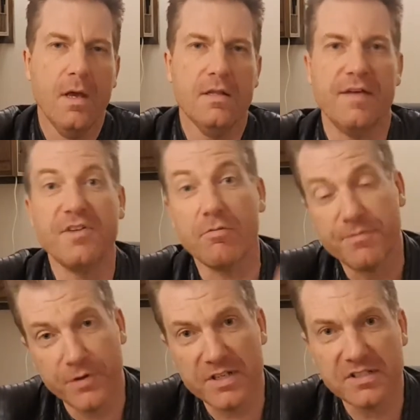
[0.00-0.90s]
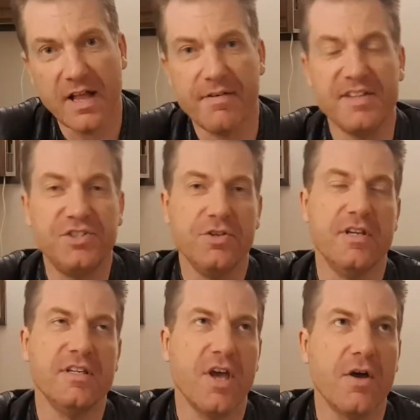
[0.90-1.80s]
Now you've got reverse clave too
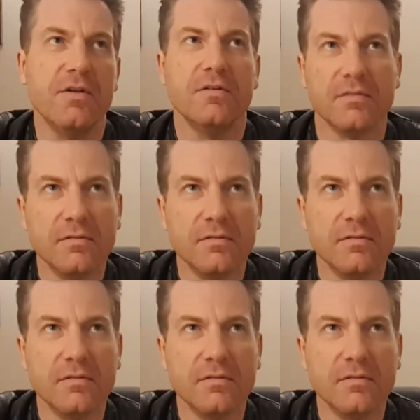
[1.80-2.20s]
that'd go.